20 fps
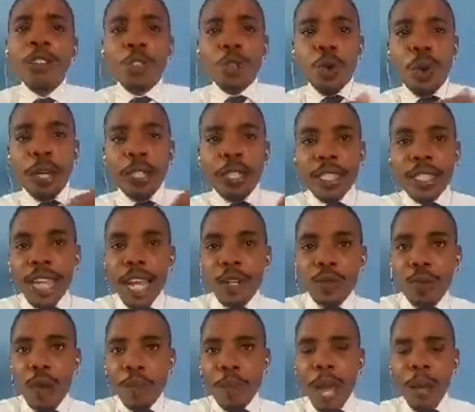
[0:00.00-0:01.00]
to a state
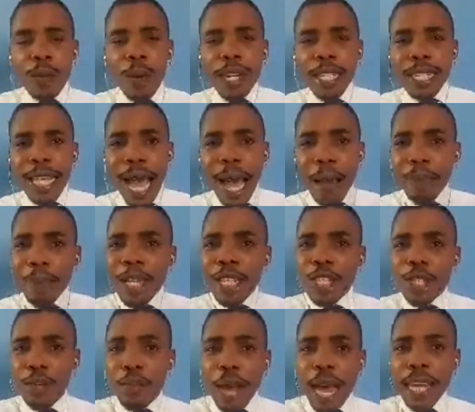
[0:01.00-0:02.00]
whereby what is happening
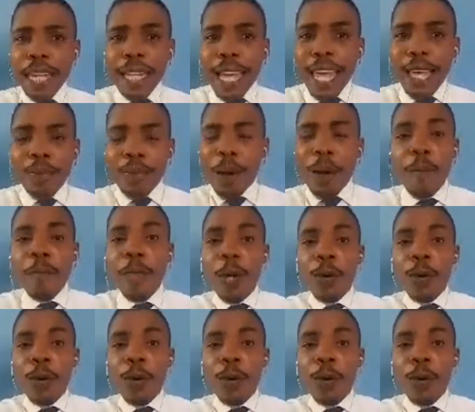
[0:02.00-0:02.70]
to my neighbor,